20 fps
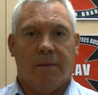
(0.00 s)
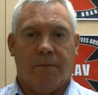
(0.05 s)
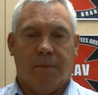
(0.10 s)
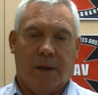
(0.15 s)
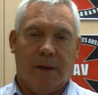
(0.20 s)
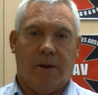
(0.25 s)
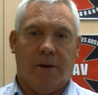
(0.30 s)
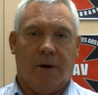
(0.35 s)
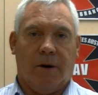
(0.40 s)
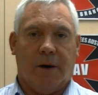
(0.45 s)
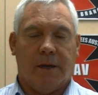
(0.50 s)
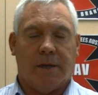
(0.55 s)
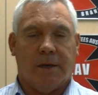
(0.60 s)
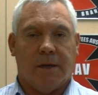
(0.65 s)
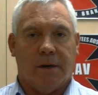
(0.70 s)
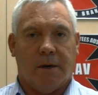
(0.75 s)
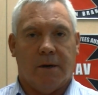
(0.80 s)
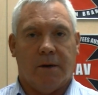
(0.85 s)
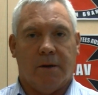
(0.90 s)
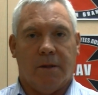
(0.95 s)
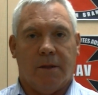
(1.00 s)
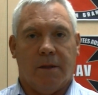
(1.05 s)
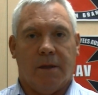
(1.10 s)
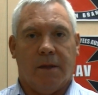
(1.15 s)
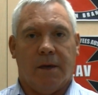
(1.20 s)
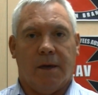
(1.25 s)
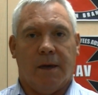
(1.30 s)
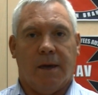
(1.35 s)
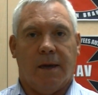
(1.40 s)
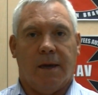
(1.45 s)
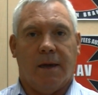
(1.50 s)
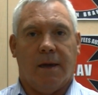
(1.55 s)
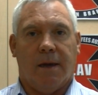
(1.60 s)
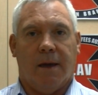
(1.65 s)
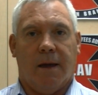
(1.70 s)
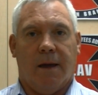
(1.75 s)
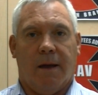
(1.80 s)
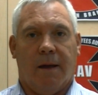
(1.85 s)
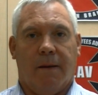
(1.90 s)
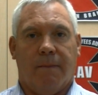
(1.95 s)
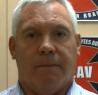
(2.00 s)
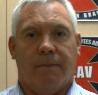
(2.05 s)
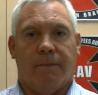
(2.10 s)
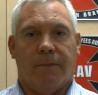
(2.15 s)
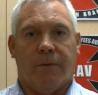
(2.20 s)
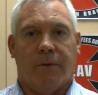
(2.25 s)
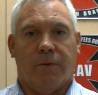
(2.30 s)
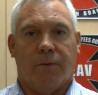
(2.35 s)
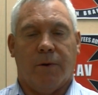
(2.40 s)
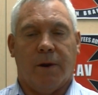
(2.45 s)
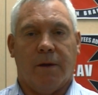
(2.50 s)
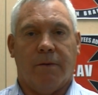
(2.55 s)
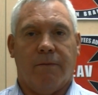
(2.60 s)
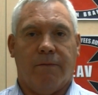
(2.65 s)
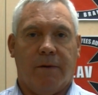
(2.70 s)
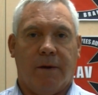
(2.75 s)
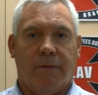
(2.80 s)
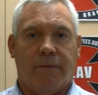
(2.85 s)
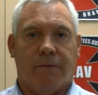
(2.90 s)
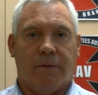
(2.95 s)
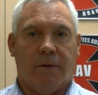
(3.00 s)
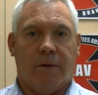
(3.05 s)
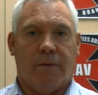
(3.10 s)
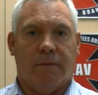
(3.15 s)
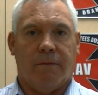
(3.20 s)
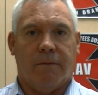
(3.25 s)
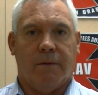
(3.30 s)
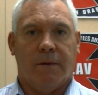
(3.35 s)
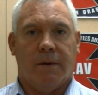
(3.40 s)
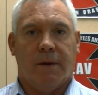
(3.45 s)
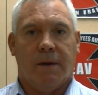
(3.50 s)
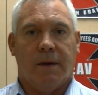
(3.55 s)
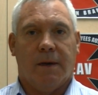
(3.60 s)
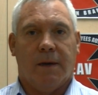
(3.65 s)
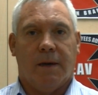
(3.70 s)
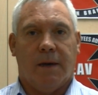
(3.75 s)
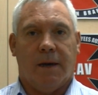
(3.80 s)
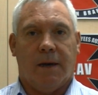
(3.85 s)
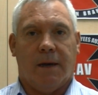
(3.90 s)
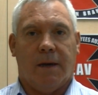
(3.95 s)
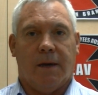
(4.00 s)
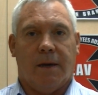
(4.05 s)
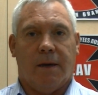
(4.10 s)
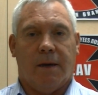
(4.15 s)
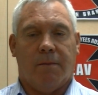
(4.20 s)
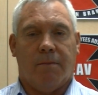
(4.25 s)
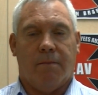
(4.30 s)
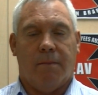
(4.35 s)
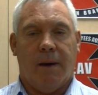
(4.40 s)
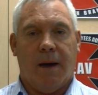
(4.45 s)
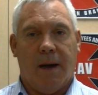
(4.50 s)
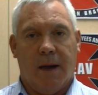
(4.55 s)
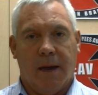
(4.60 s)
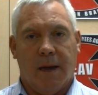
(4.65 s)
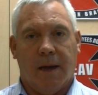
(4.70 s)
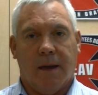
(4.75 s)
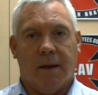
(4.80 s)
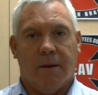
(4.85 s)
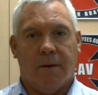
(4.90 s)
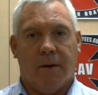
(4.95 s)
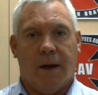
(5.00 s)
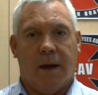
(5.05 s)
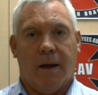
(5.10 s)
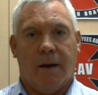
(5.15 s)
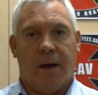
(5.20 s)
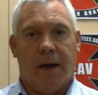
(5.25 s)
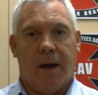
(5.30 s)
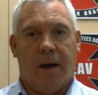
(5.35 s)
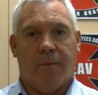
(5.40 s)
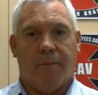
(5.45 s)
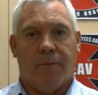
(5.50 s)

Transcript: midnight on the 25th of May, our